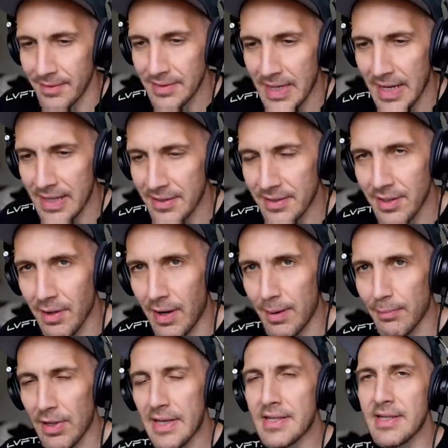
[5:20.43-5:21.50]
Yeah, you know,
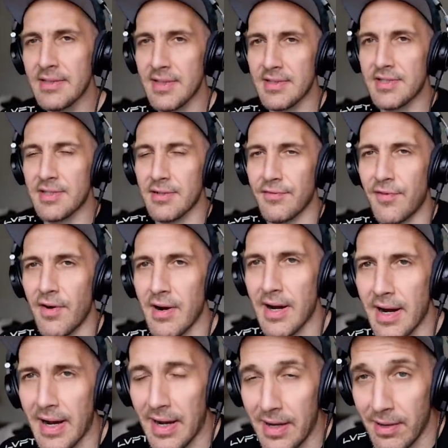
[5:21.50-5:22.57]
I'm liking this so far.
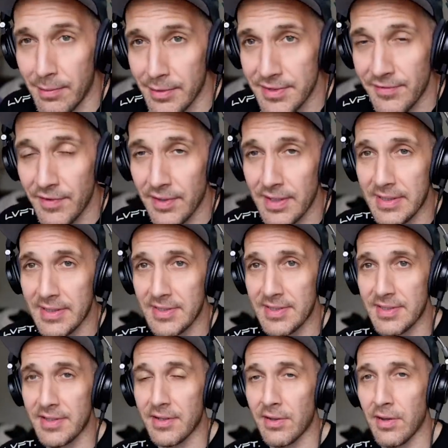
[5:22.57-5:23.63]
I, I almost feel like this
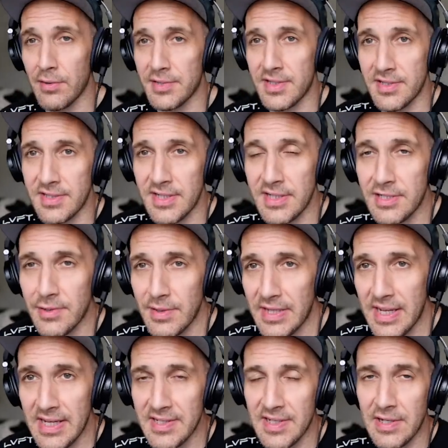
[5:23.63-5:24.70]
is the closest thing to an
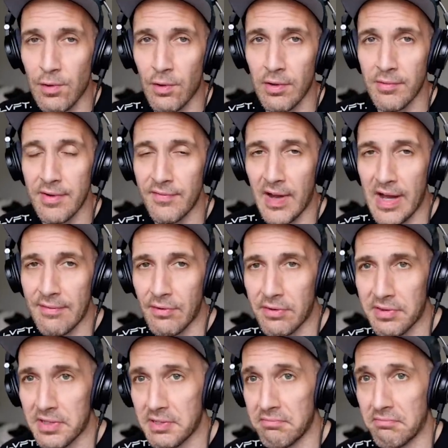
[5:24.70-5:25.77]
easycore
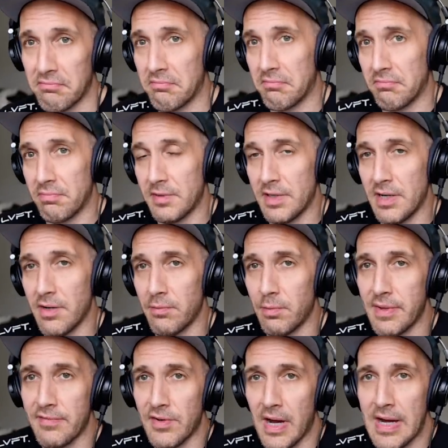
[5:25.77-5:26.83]
revival that you know,
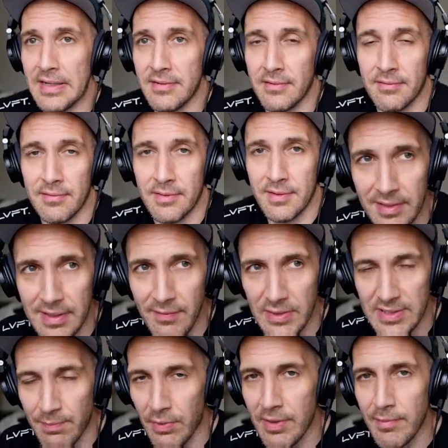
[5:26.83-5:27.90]
we've gotten. Leave
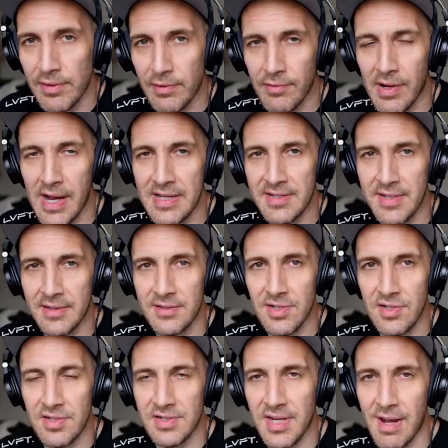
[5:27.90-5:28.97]
it to Bring Me the Horizon
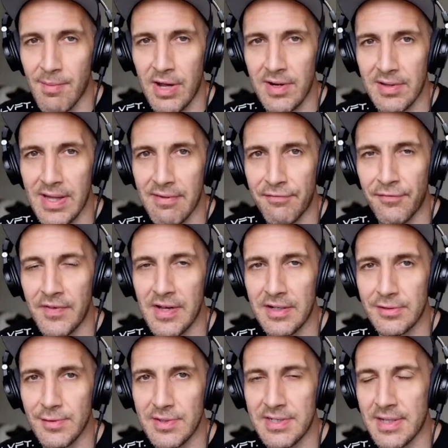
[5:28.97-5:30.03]
to just come out of left
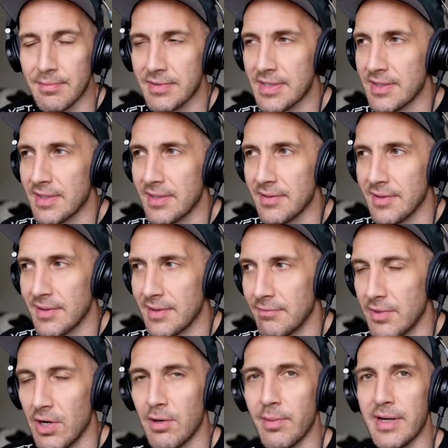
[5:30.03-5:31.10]
field with something that
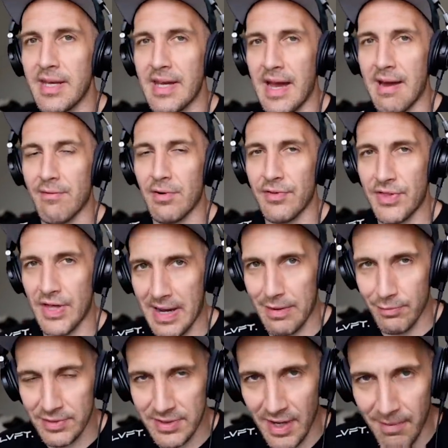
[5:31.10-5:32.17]
nobody ever thought
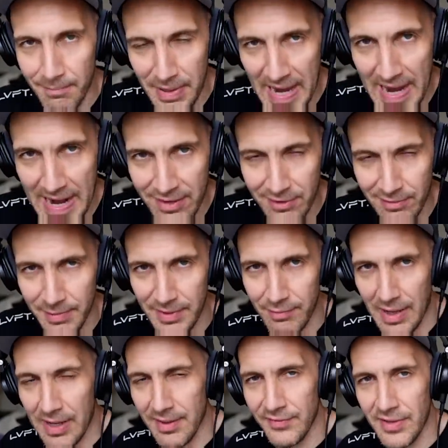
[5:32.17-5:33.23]
would come back or be
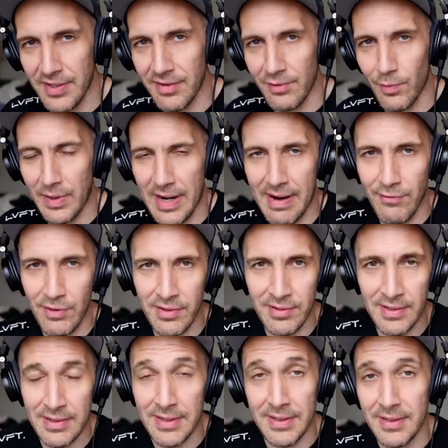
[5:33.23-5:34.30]
relevant or whatever.
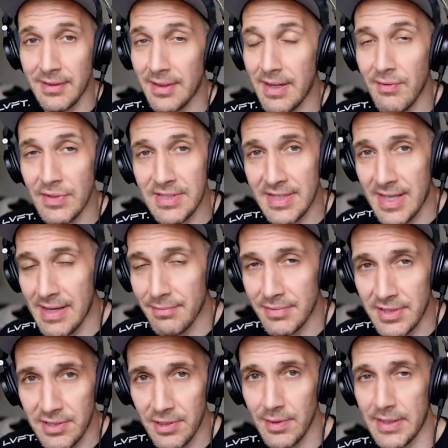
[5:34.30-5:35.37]
Leave it to them
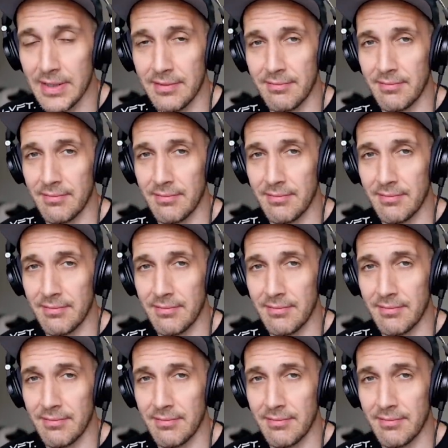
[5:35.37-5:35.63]
to do it.